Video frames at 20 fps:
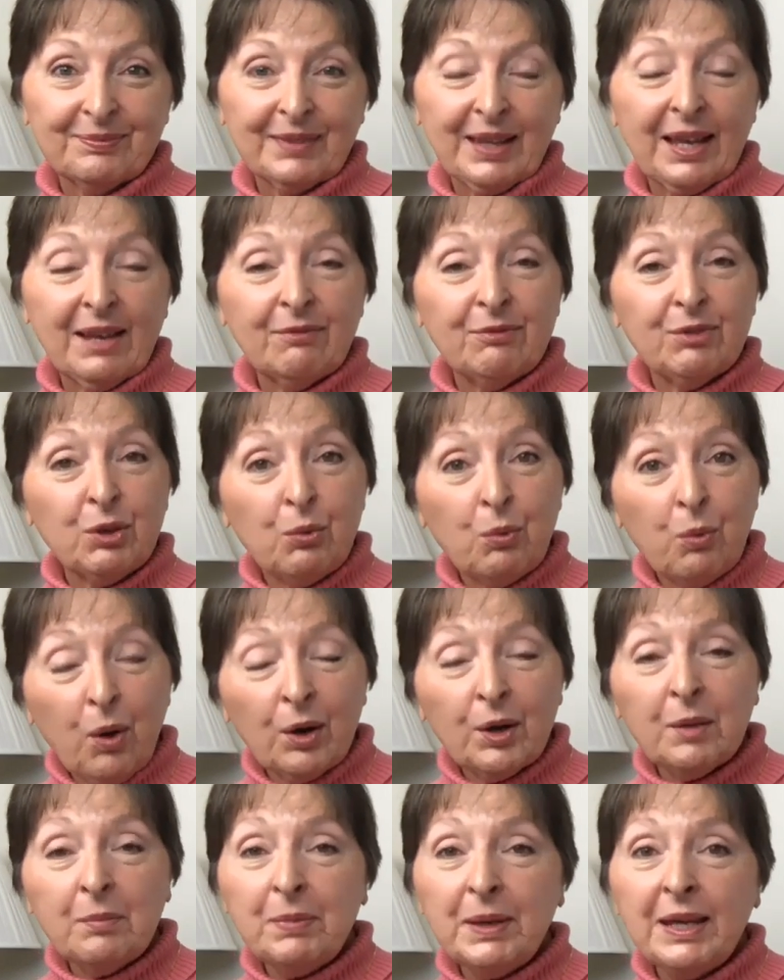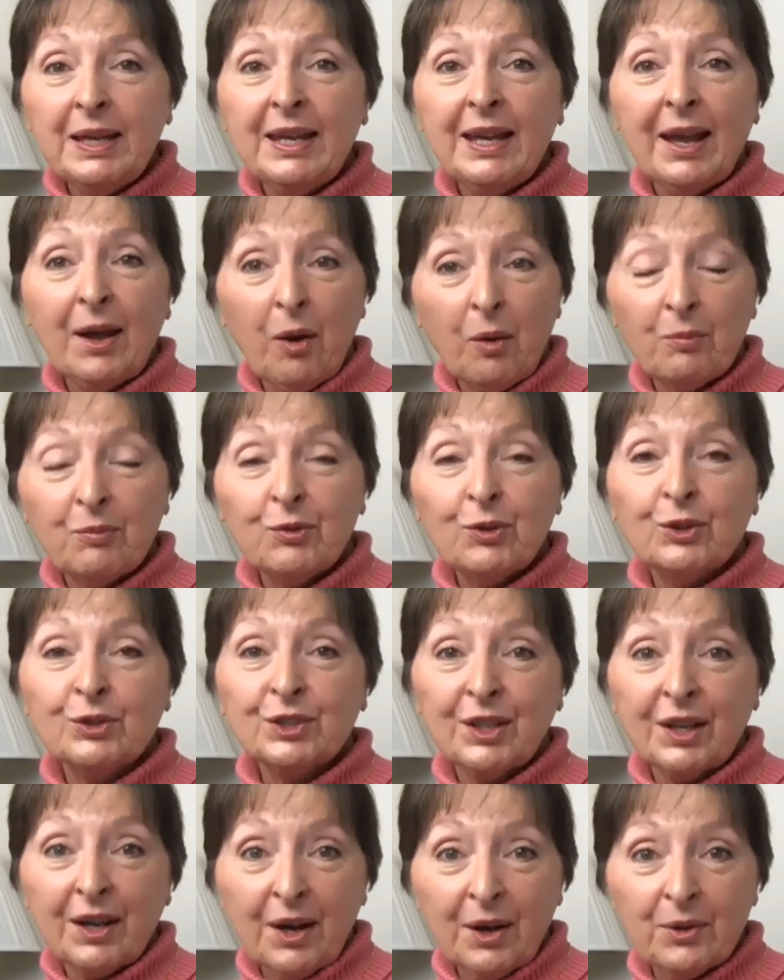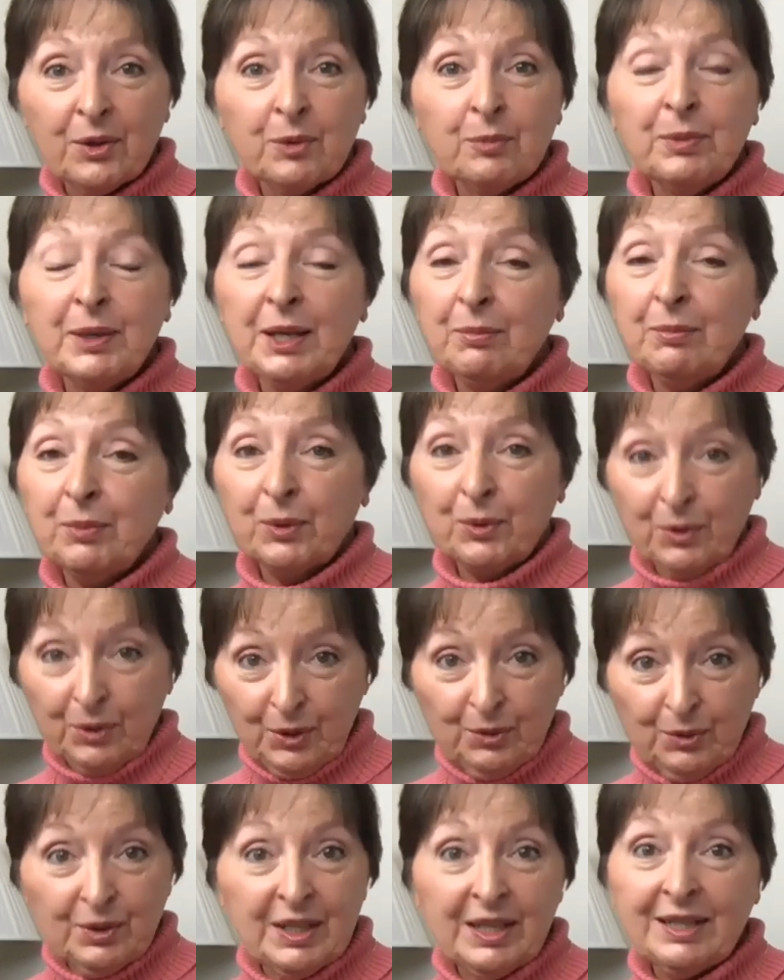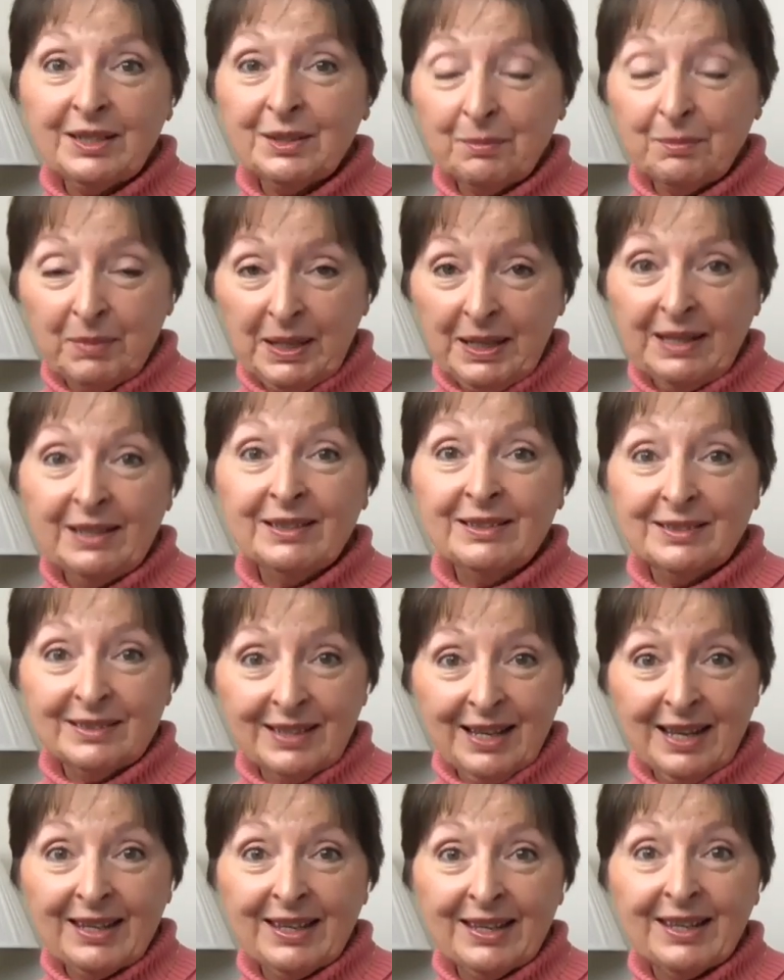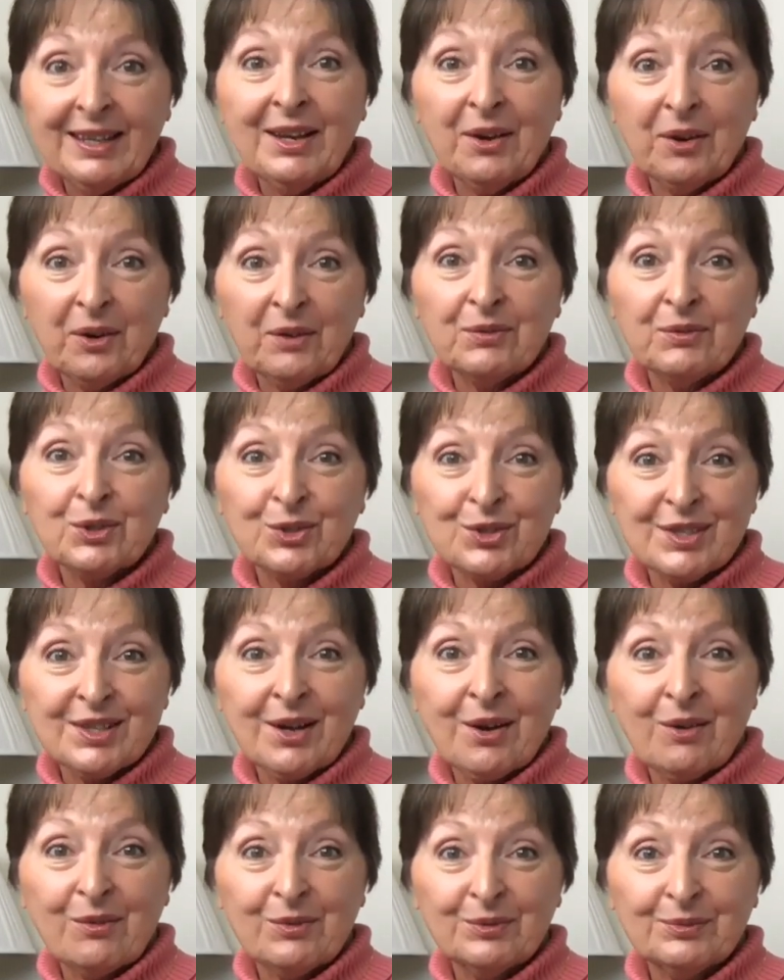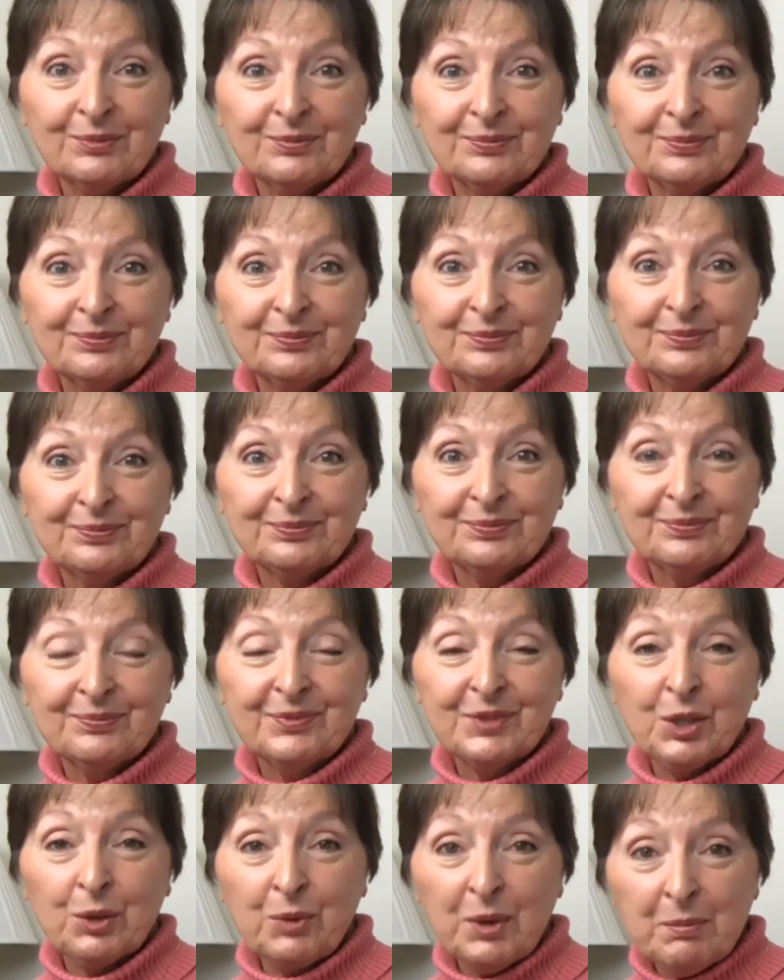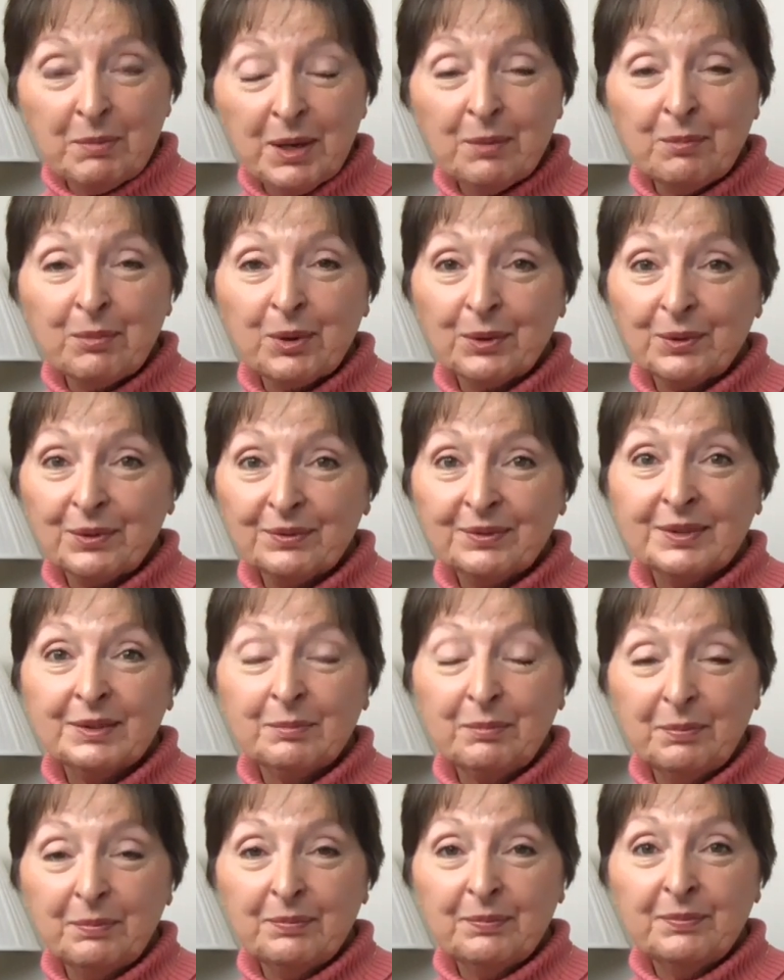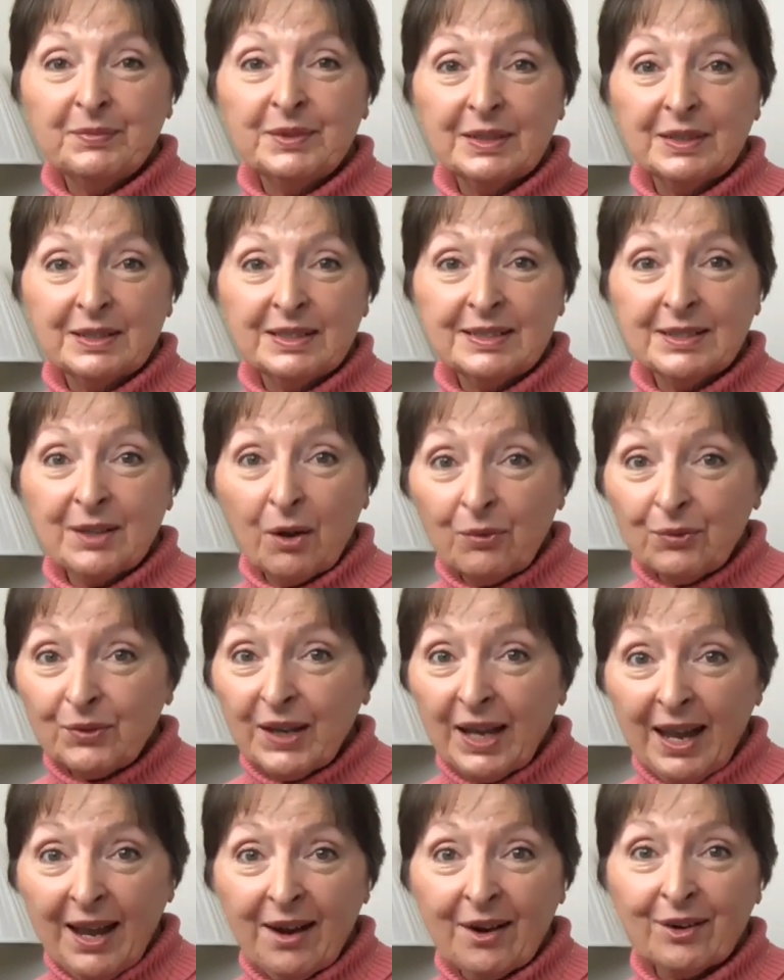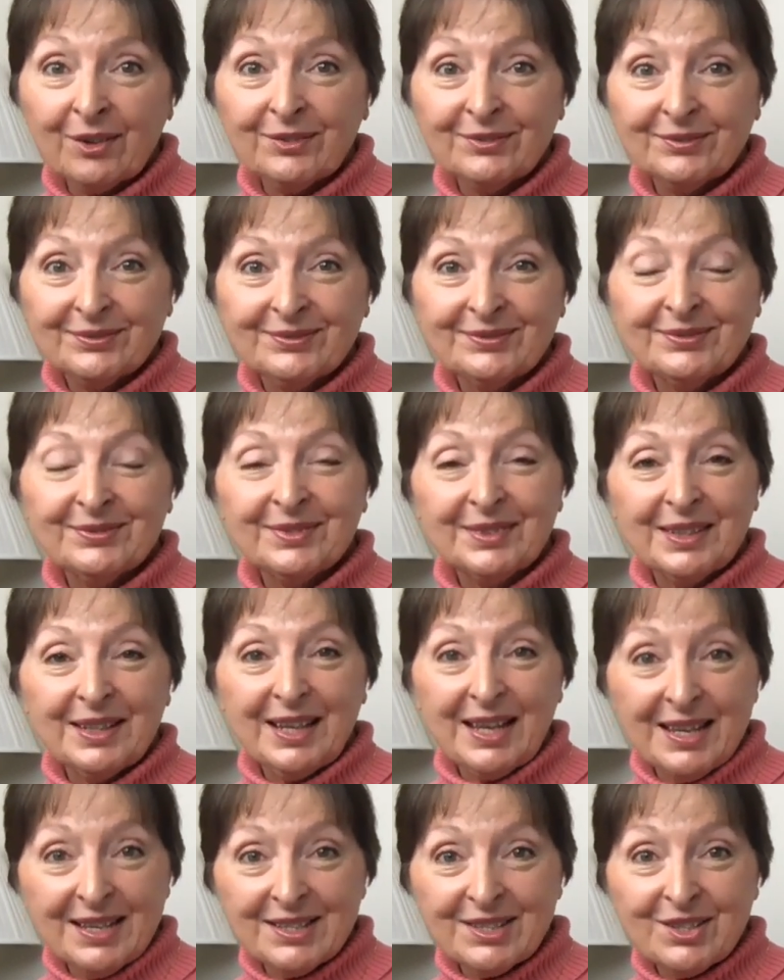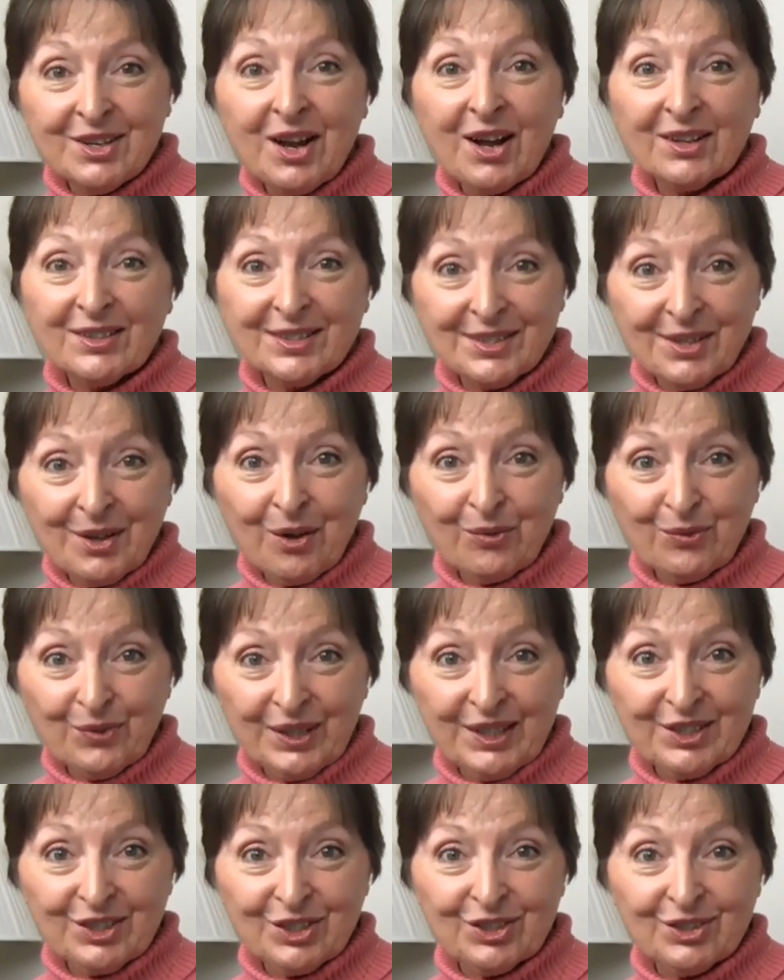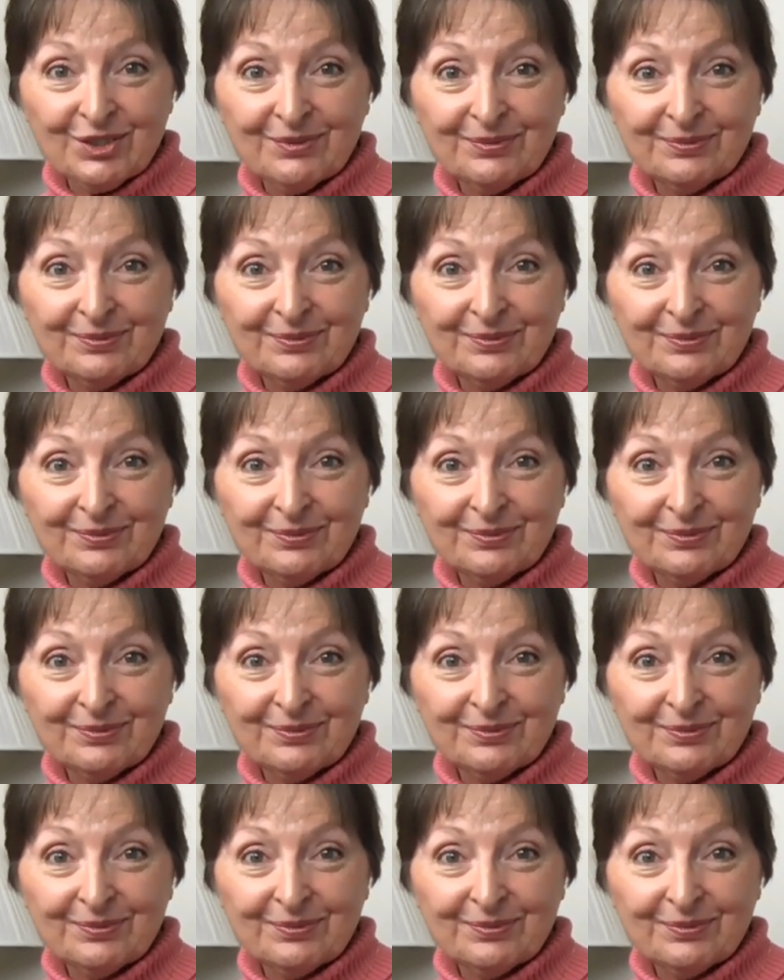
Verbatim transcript: If you want to be helpful to other people, you need to be taking care of yourself. So remember, self-care is not selfish.